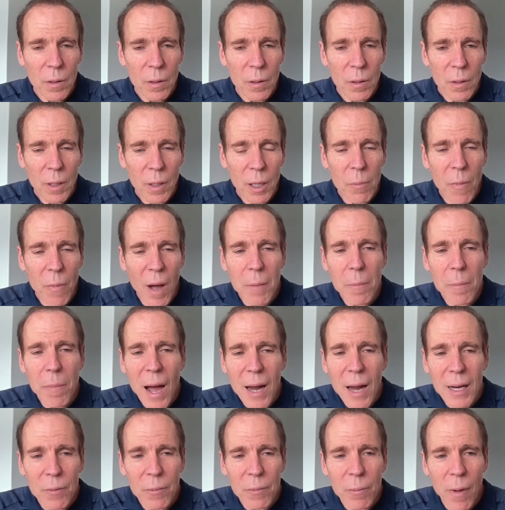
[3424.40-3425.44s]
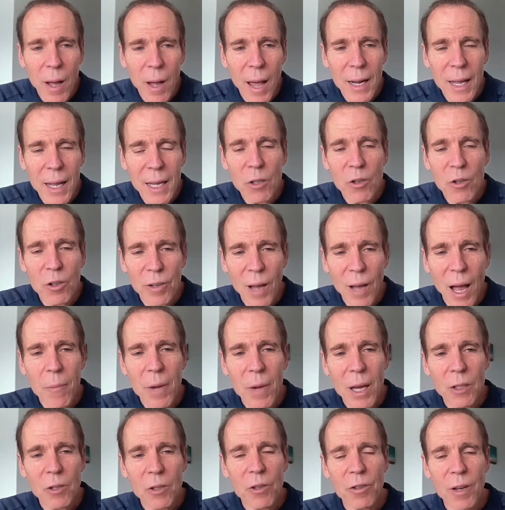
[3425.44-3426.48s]
Like my body at age, I'm
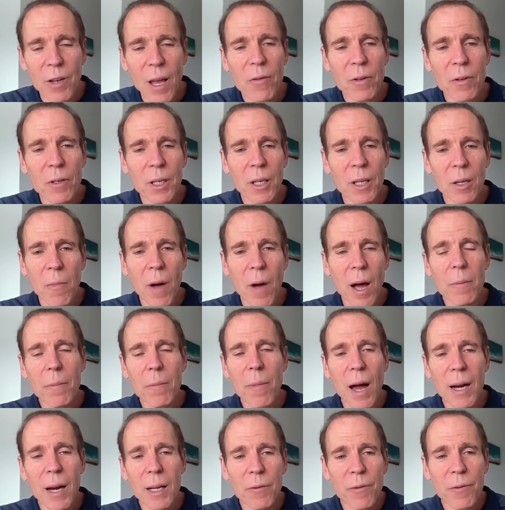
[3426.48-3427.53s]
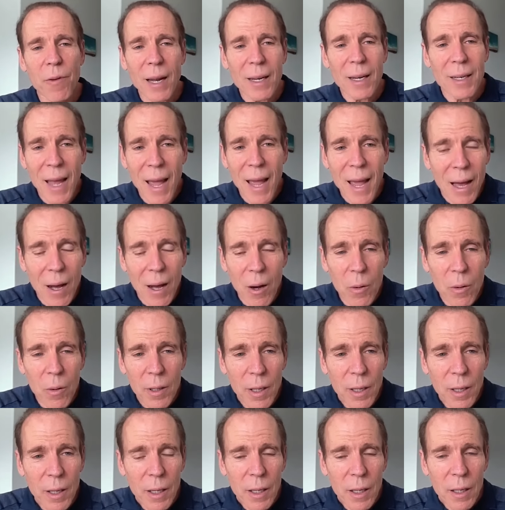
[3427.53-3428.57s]
age 70 and my body fat now
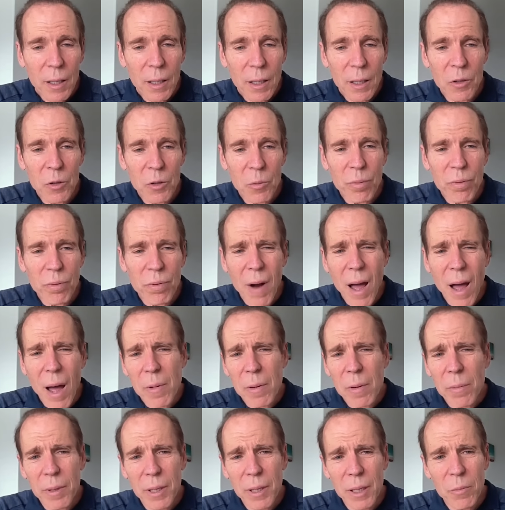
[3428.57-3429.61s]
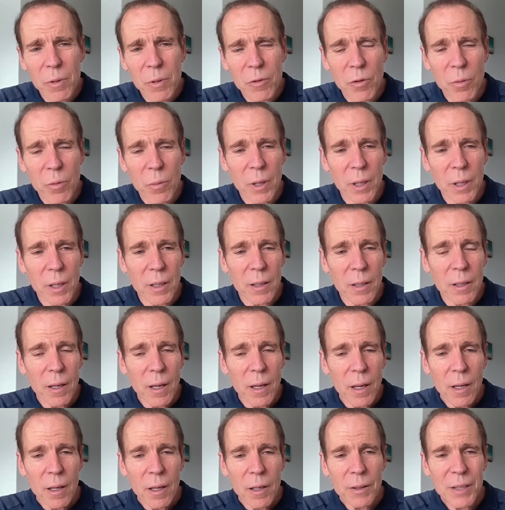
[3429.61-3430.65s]
is probably between
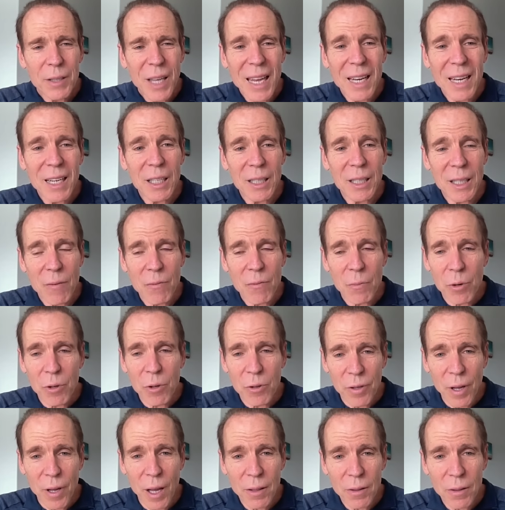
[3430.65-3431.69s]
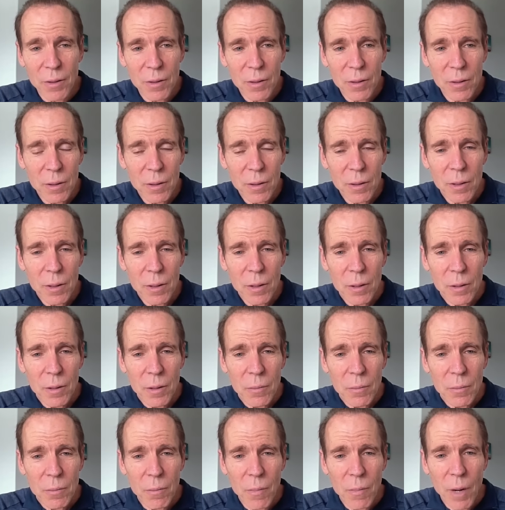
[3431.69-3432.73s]
10 and 11%,
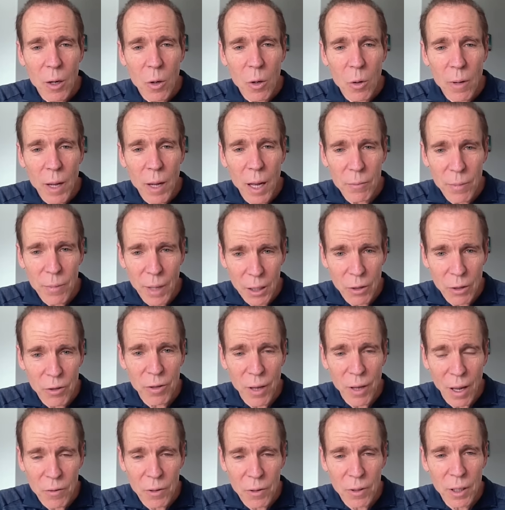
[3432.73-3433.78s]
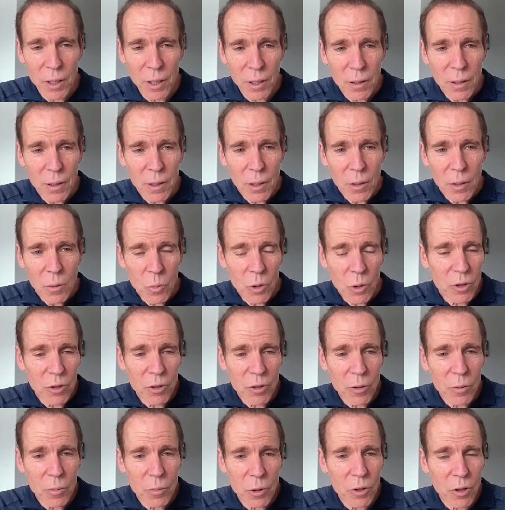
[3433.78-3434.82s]
my own at age 70. Wow which
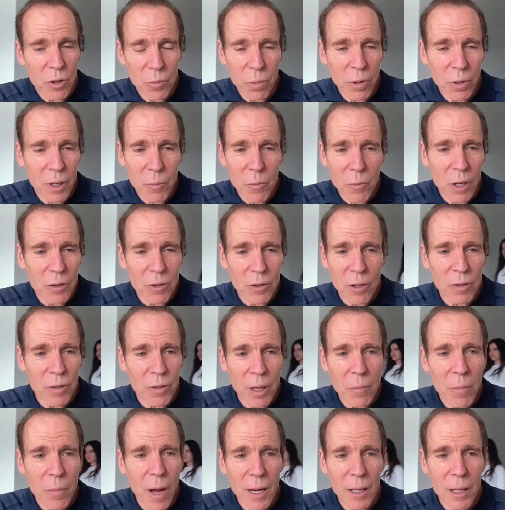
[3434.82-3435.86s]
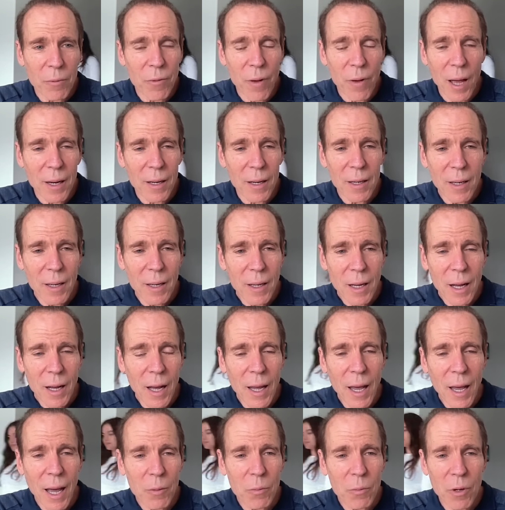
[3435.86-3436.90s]
is which is pretty much the same body fat
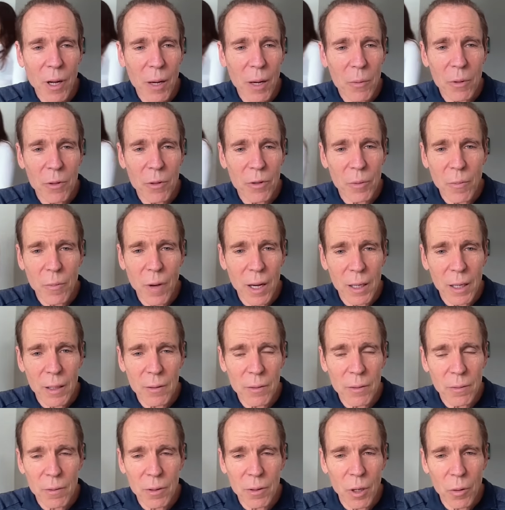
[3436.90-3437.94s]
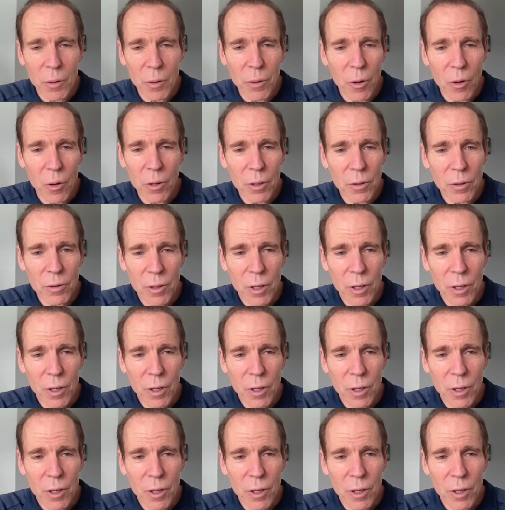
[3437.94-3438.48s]
I had when I was in my you know 30s.